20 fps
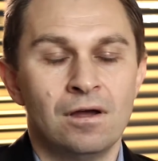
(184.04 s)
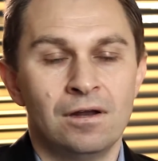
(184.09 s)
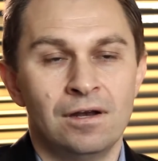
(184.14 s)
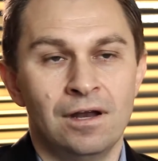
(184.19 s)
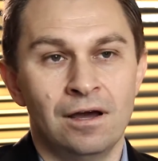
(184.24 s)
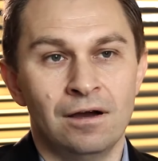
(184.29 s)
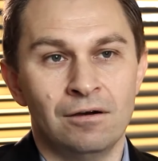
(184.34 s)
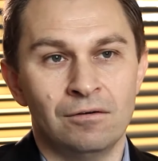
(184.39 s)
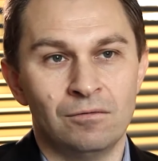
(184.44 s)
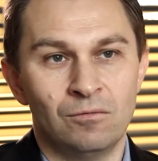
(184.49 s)

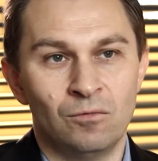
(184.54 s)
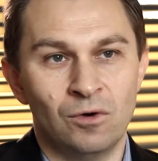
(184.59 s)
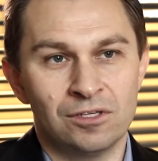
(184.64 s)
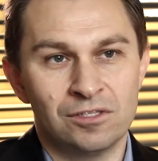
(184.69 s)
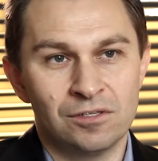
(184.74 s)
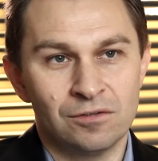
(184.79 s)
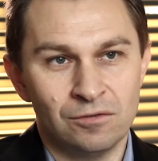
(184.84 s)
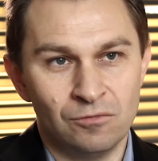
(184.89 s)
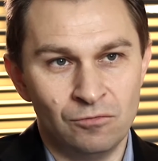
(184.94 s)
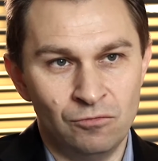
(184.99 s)
Now,
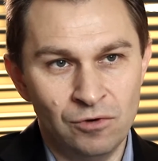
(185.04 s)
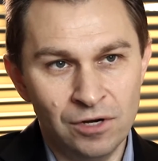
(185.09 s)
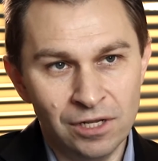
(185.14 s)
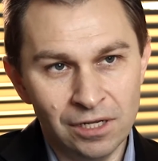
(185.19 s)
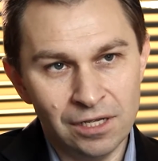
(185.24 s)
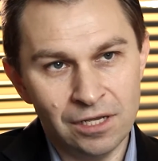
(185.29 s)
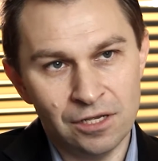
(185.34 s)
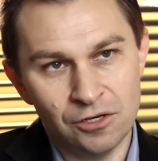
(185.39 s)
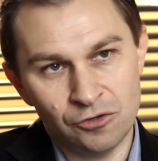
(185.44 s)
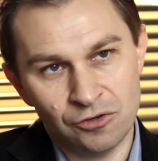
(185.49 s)
what's
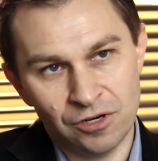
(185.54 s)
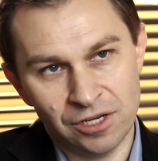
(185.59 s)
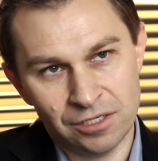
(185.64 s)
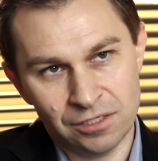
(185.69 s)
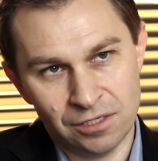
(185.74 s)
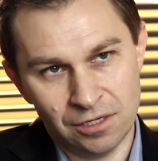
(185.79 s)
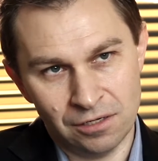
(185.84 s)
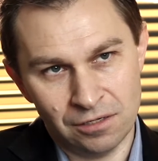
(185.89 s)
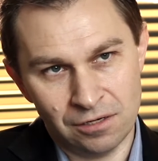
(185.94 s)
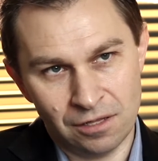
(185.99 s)
really
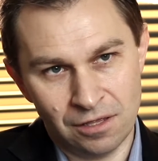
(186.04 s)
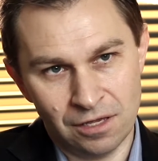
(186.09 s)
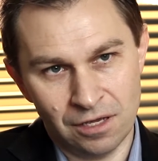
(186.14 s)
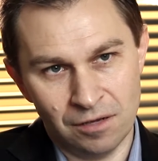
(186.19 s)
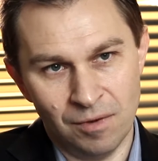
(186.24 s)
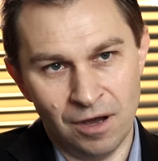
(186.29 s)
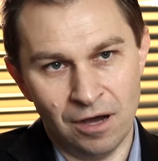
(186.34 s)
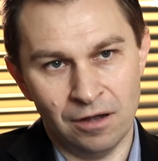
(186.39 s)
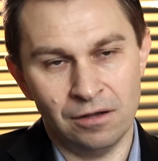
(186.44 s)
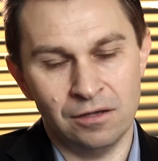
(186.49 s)
interesting to think
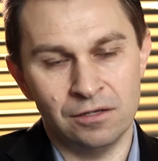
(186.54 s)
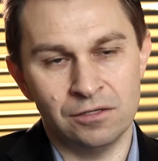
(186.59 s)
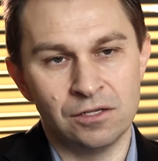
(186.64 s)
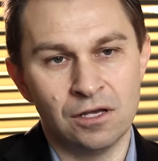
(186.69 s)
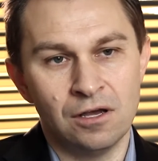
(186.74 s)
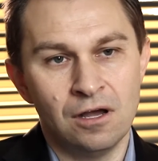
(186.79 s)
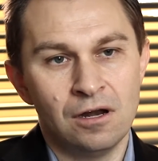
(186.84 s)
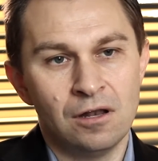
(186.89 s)
about is